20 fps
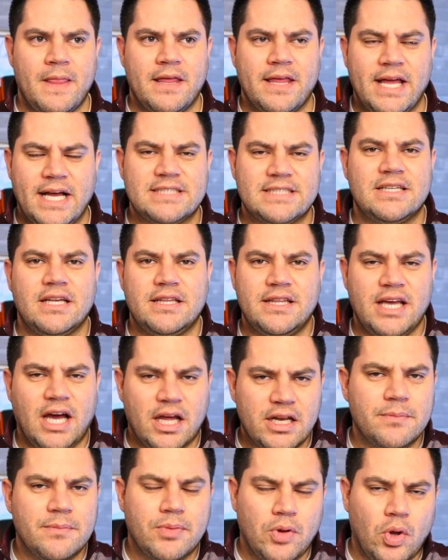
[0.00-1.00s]
Yes, the
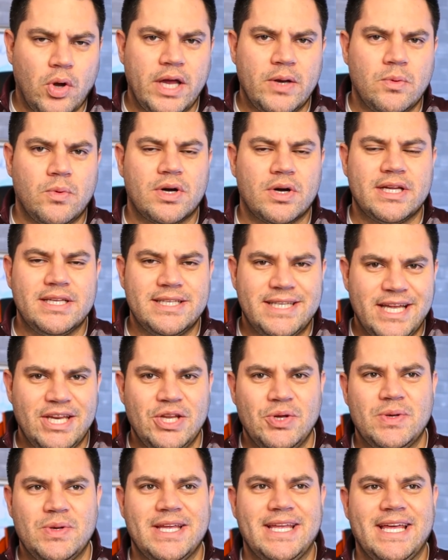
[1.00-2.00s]
unemployed will
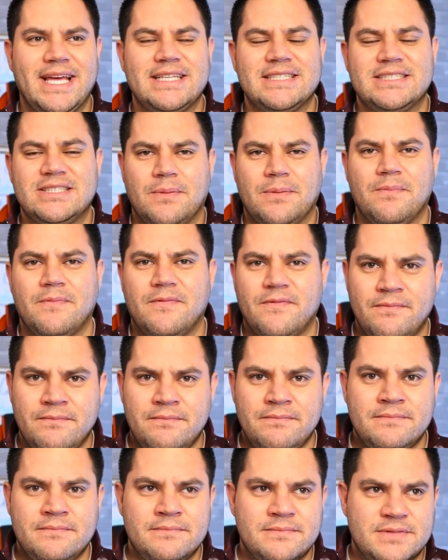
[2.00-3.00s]
continue to get some
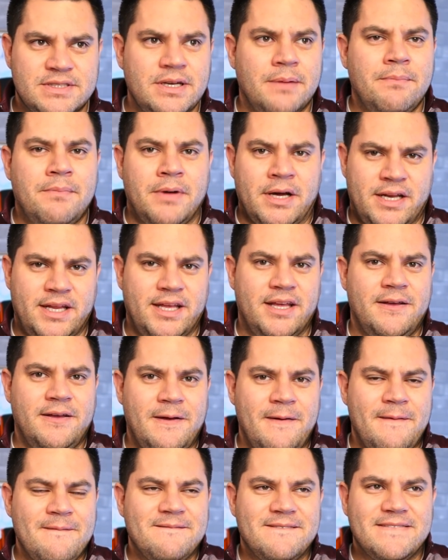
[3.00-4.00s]
some money,
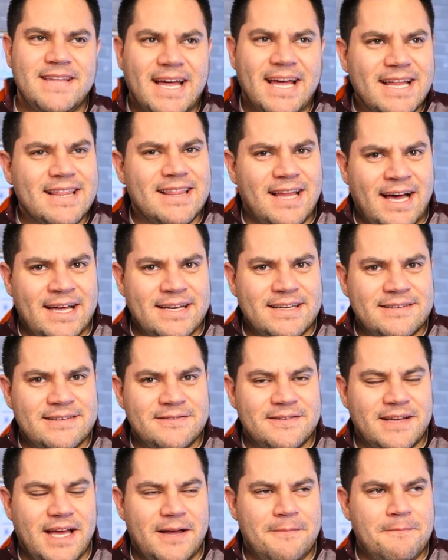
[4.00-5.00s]
not a lot.
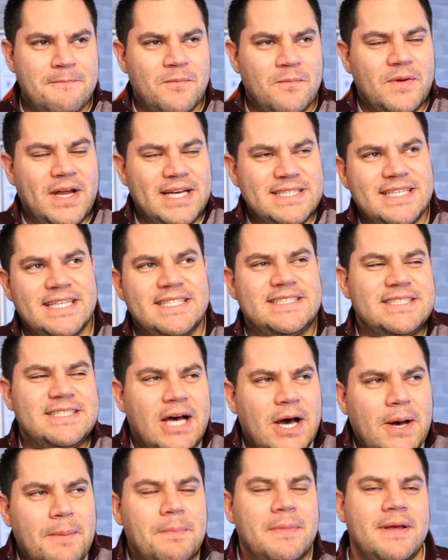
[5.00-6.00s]
Okay, when I say
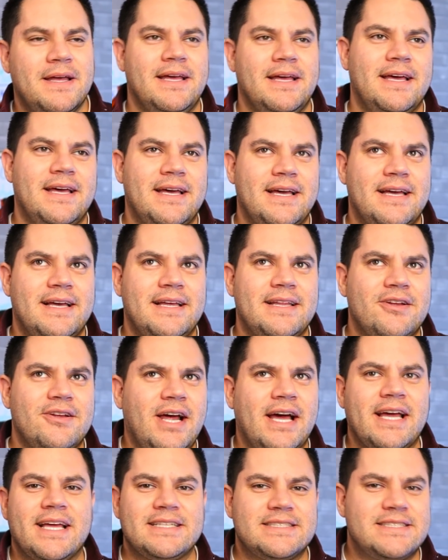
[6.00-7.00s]
some, they're
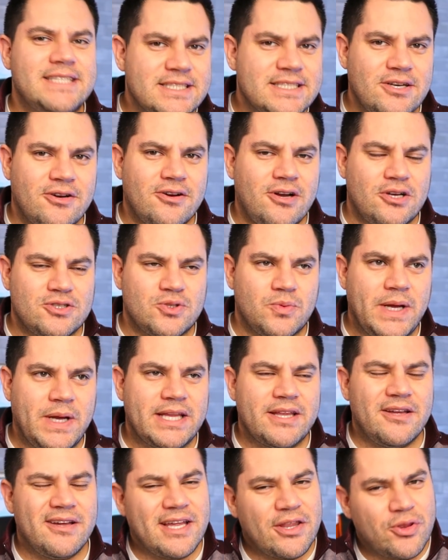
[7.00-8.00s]
not getting get six hundred dollars a
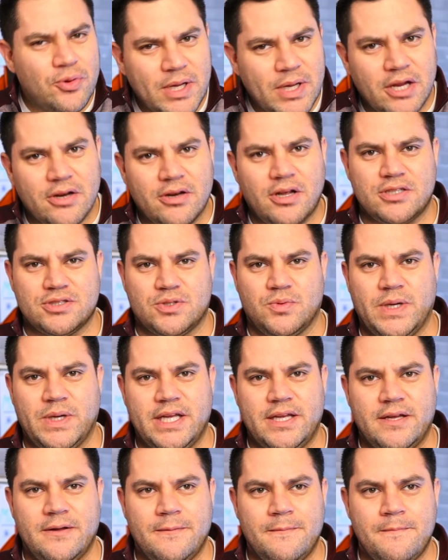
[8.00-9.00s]
week. They're gonna get three hundred dollars a
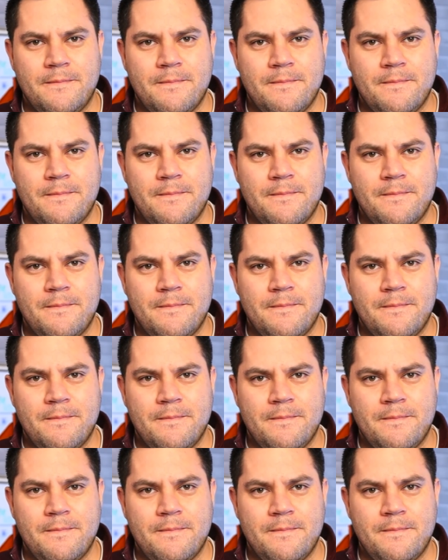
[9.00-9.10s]
week.